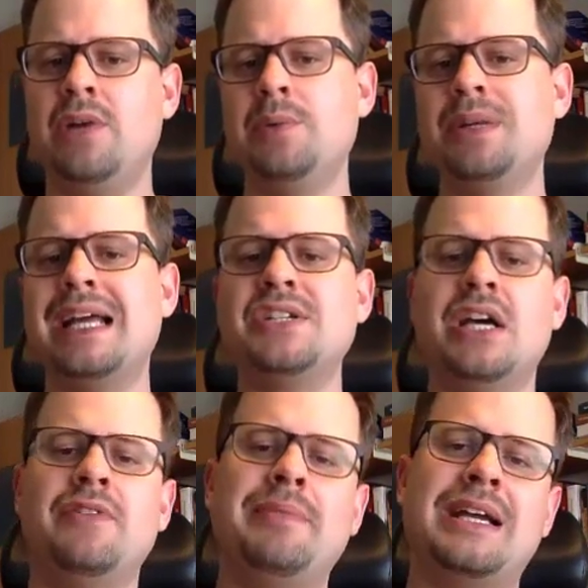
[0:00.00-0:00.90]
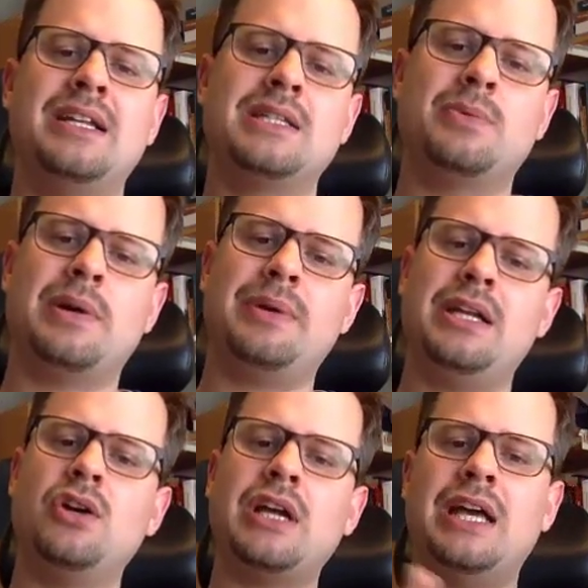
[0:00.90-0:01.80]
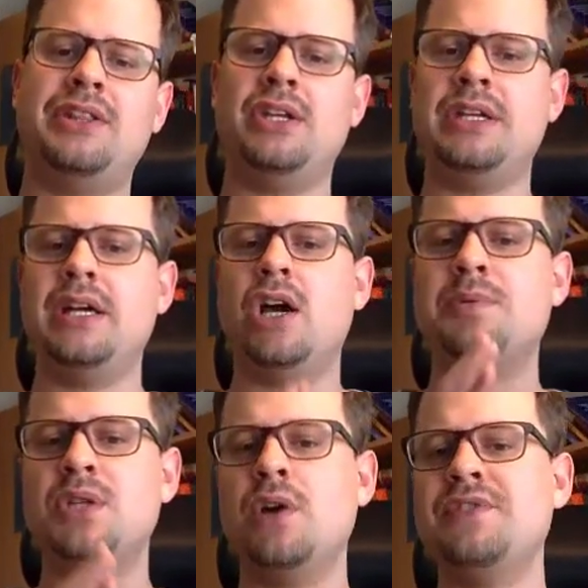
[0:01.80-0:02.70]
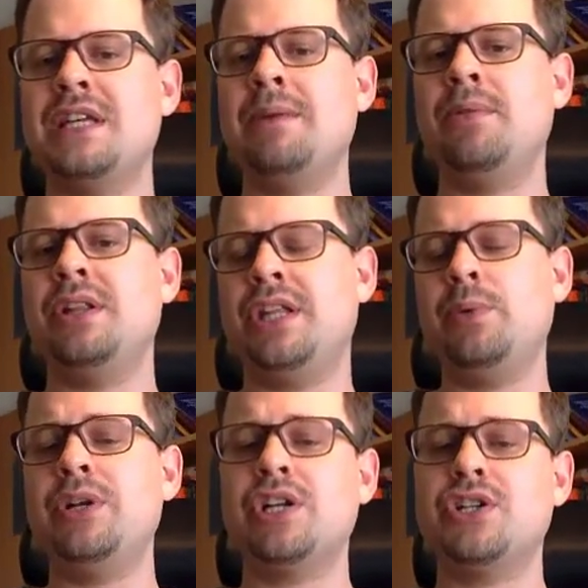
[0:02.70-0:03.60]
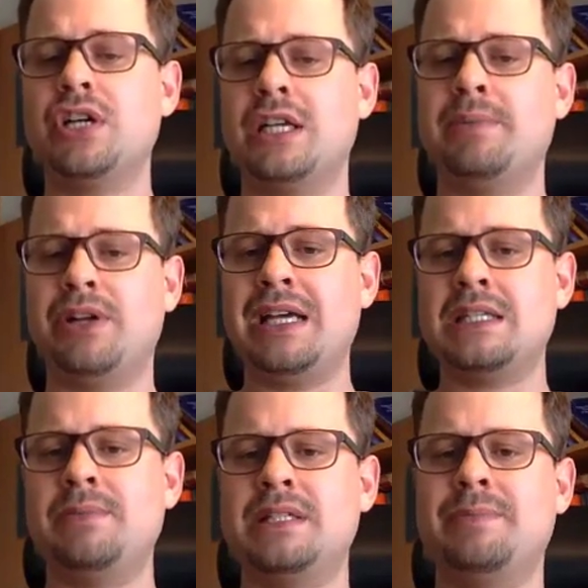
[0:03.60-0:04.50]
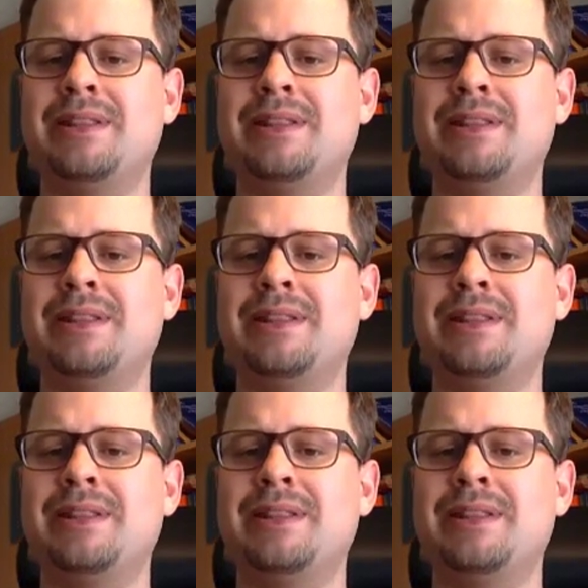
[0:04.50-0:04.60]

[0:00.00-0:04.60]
We would like to have a mechanism where we look at the observed sample and then we're not talking about estimates,